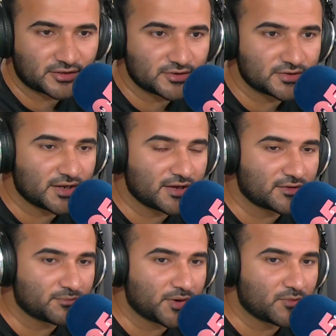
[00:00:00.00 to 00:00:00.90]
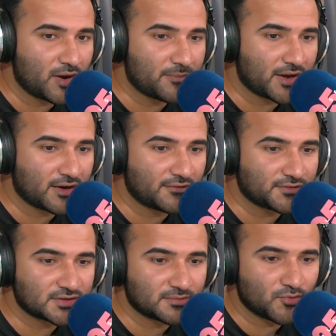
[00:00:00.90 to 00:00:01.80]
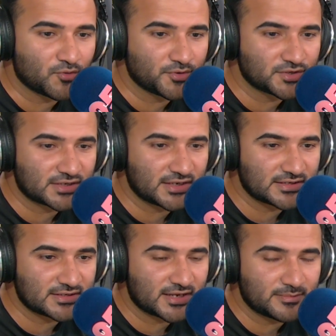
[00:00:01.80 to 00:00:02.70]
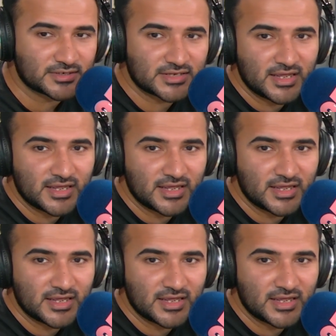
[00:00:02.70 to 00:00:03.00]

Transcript: con- uh, be right back after some more musical entertainment.